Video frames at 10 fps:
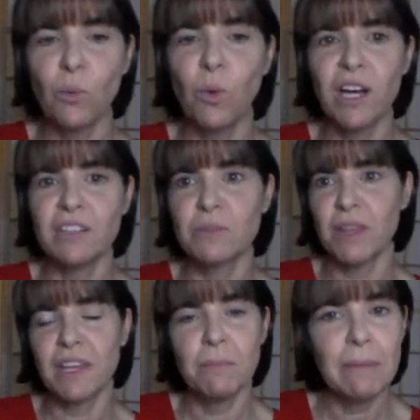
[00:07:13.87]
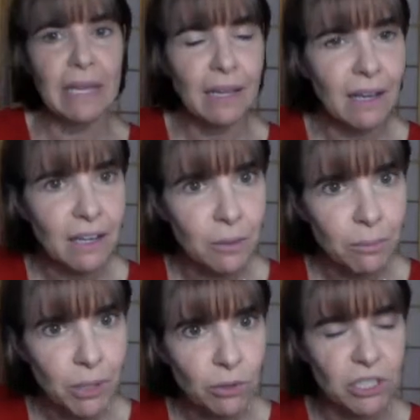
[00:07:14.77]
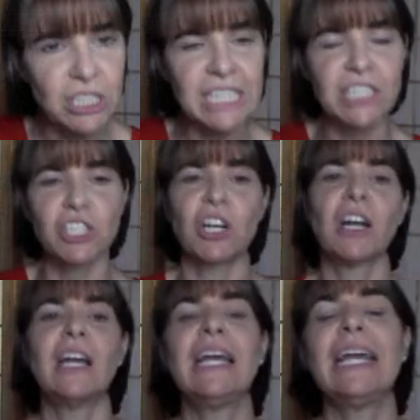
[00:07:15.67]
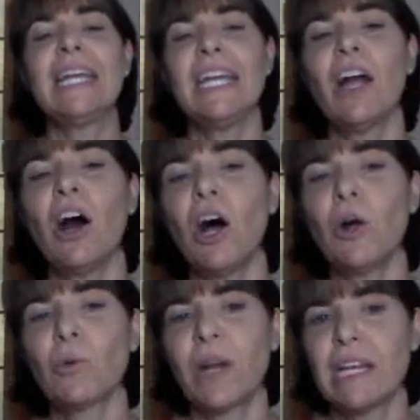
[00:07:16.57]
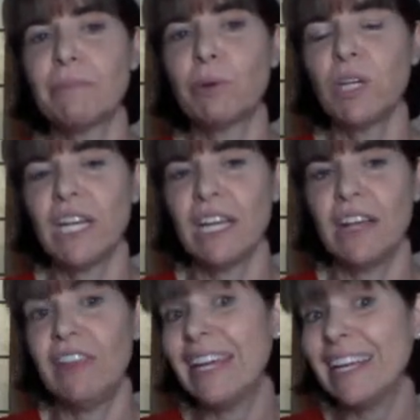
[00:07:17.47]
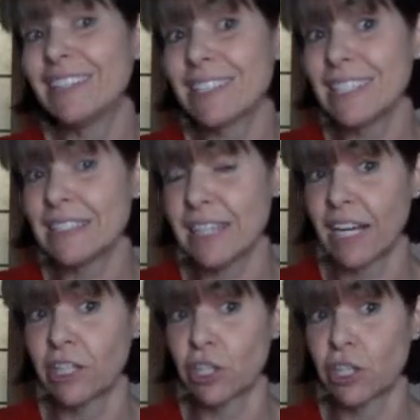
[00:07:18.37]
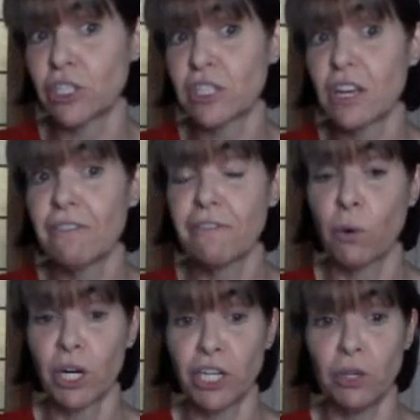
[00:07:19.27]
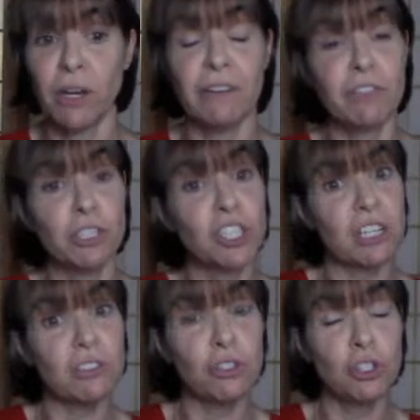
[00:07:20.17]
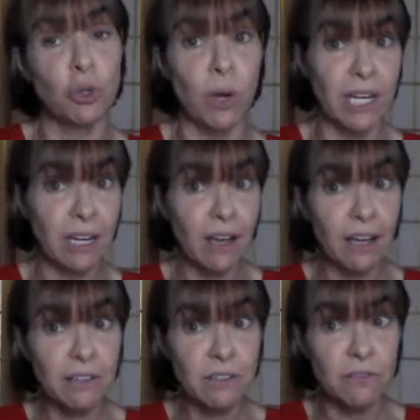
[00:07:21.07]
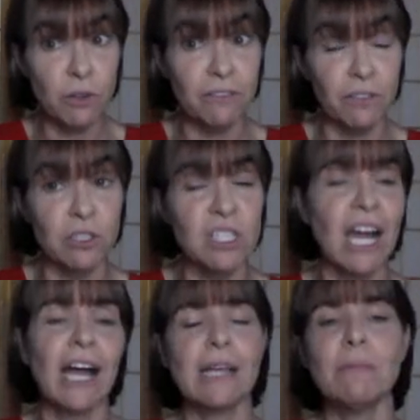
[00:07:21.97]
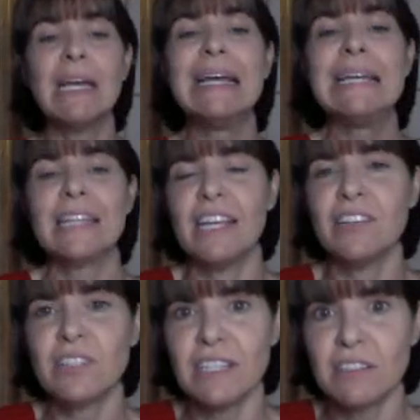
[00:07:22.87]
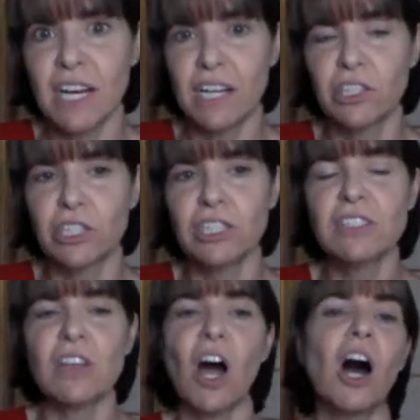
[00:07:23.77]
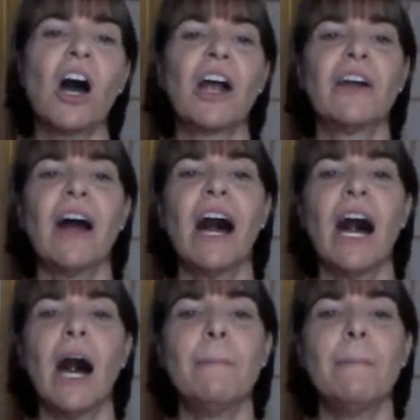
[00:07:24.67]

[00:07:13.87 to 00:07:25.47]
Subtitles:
was, with him being a computer teacher, he already put in the ISTE standards for you. Now, if you're just joining us for the first time, the ISTE standards are,